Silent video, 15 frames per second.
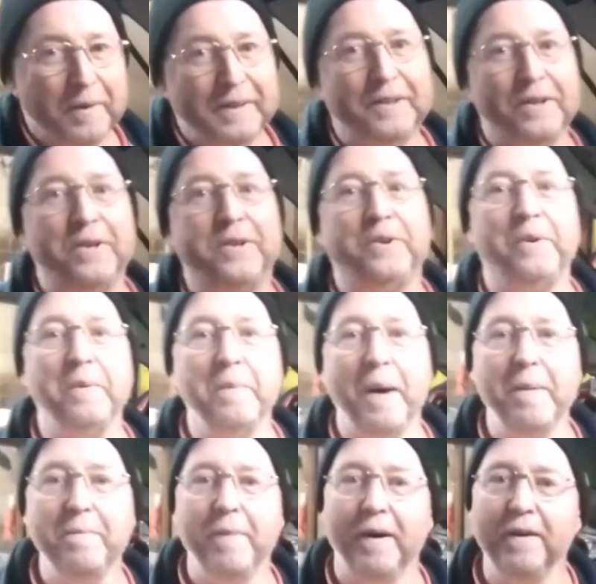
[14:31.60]
Just
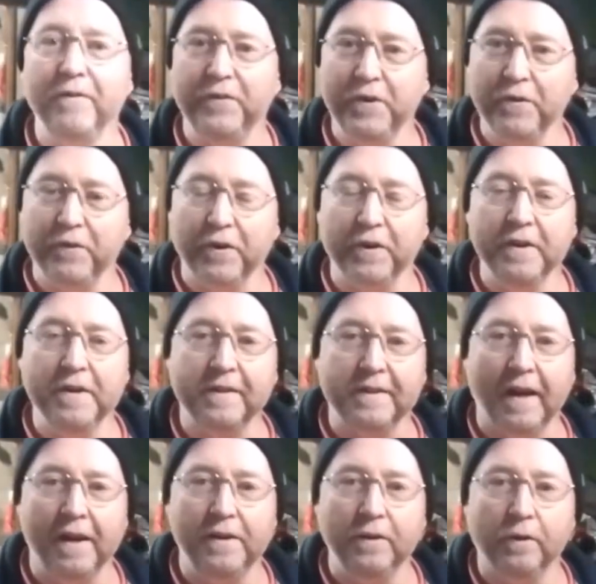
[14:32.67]
remember, if you've got a
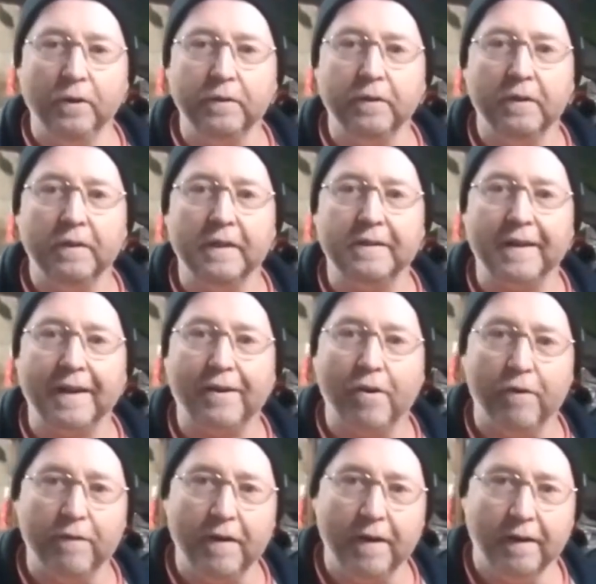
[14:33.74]
Nissan Note, there's a
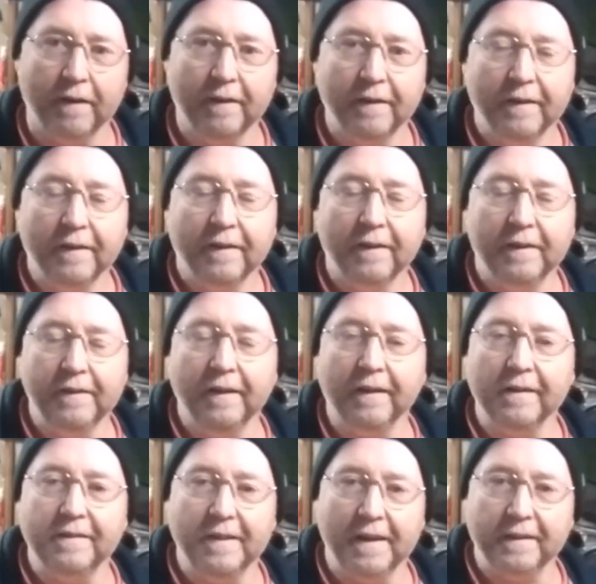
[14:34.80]
cover and you
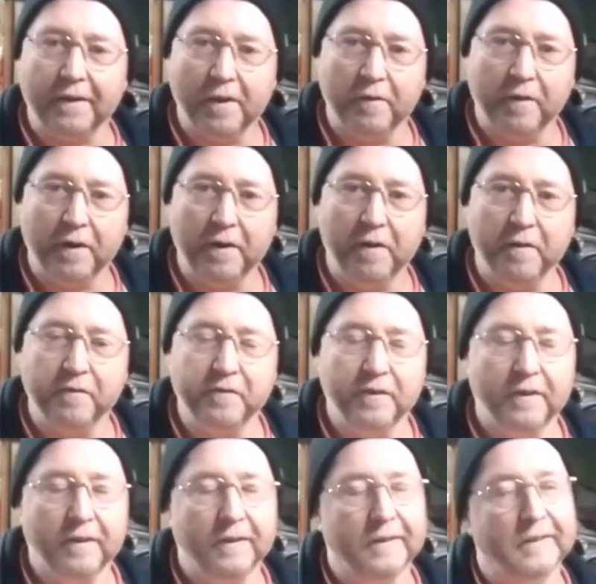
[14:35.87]
can take the cover off.
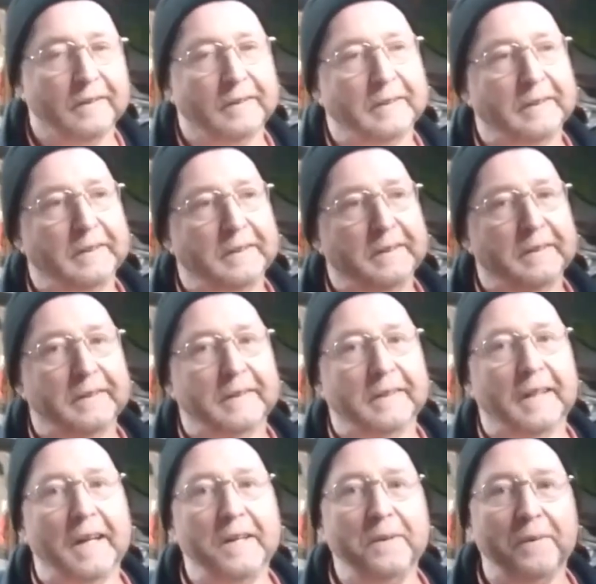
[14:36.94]

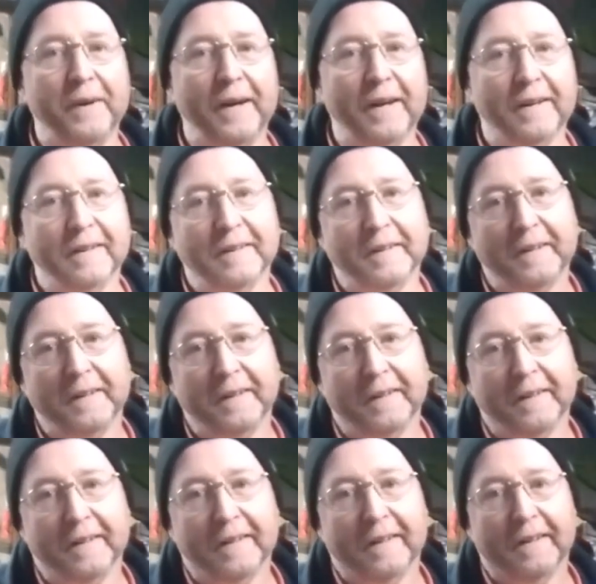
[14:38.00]
Anyway,
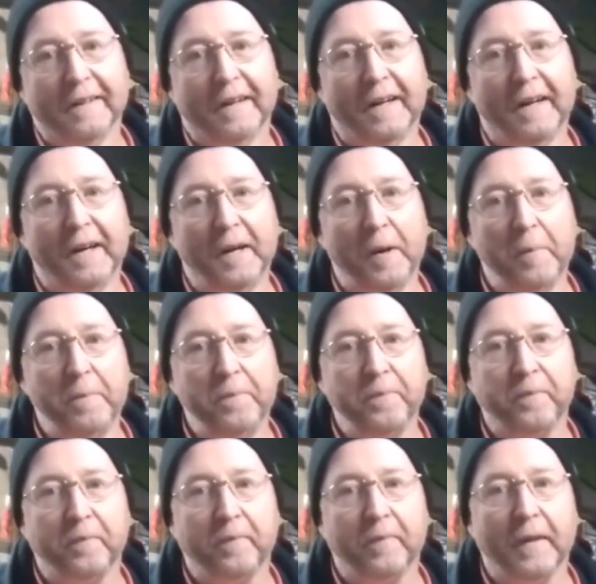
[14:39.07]

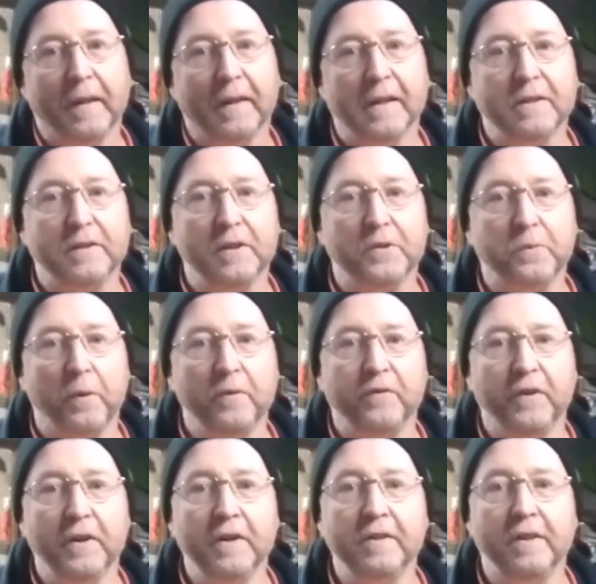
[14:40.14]
that's this one
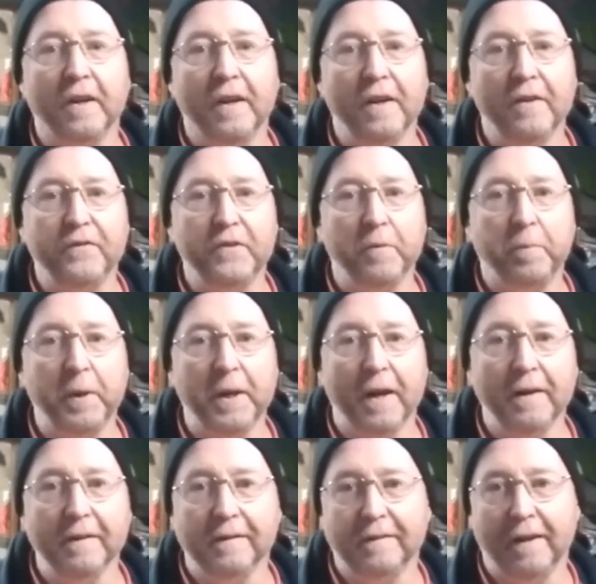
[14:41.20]
finished. If you've been
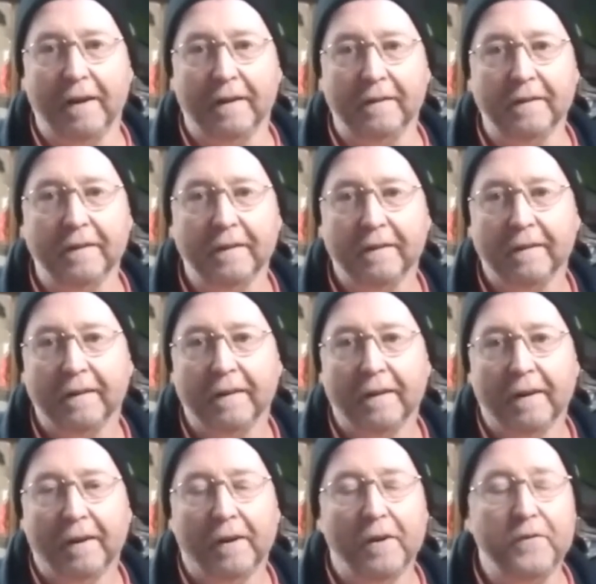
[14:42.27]
entertained,
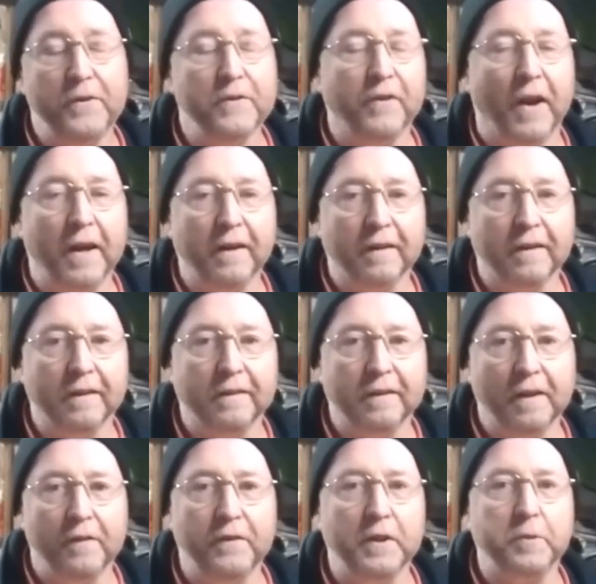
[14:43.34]
if you've liked it,
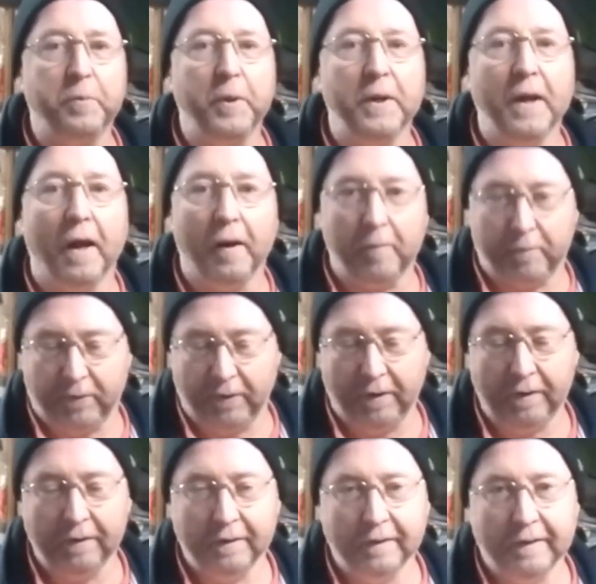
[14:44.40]
if it's been
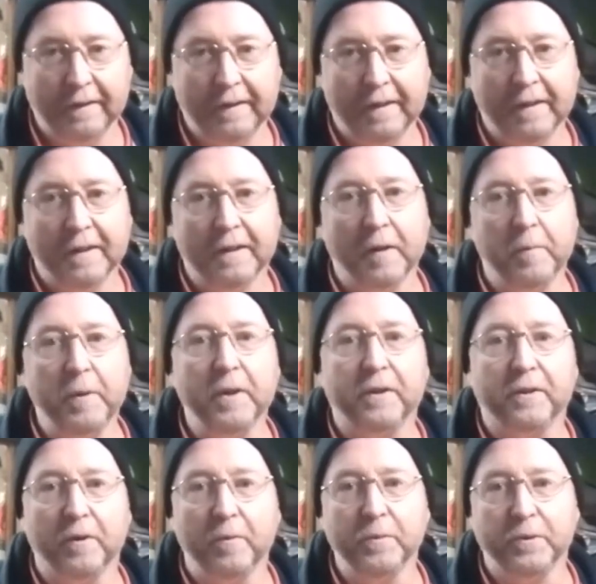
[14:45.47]
helpful, give me a
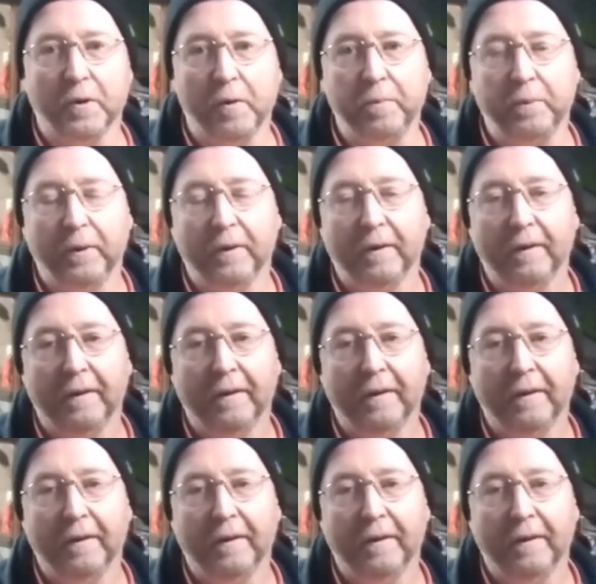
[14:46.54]
thumbs up